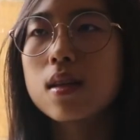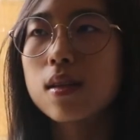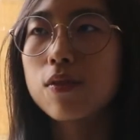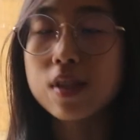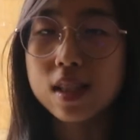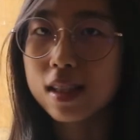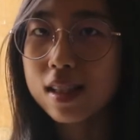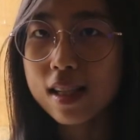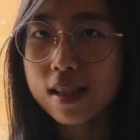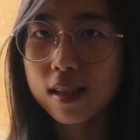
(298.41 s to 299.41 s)
the
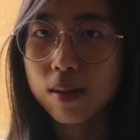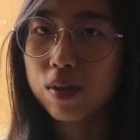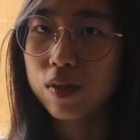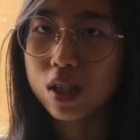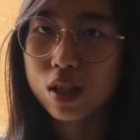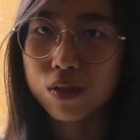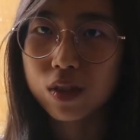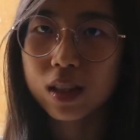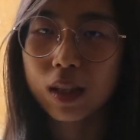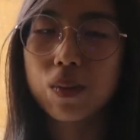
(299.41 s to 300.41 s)
facilities can be very
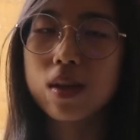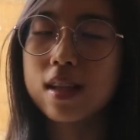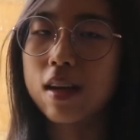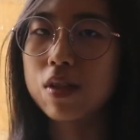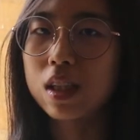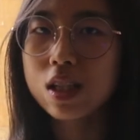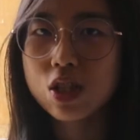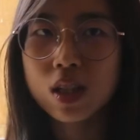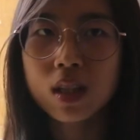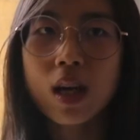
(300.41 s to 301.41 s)
different, like whether they have a
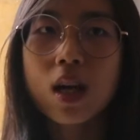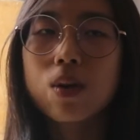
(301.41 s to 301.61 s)
kitchen,